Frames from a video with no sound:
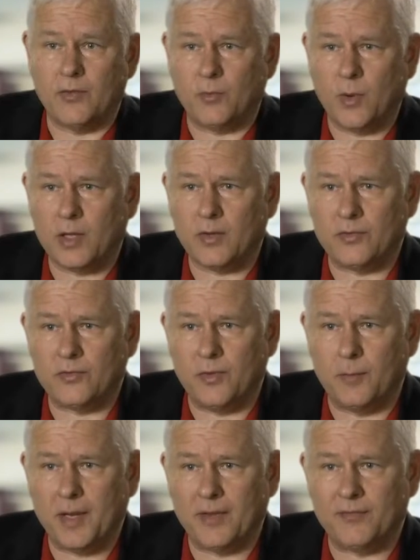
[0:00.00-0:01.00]
as well as the
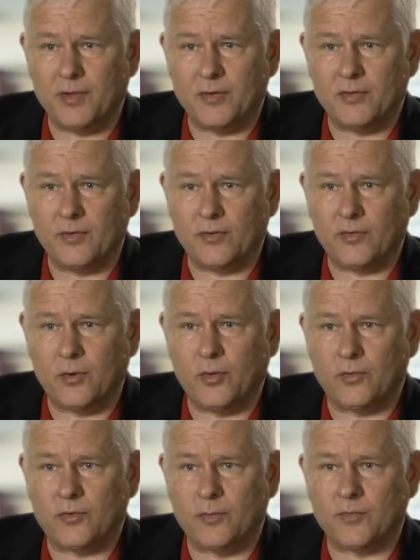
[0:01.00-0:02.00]
benefit to the
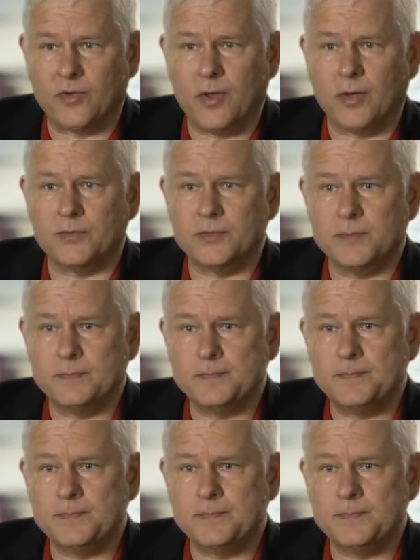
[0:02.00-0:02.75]
students themselves.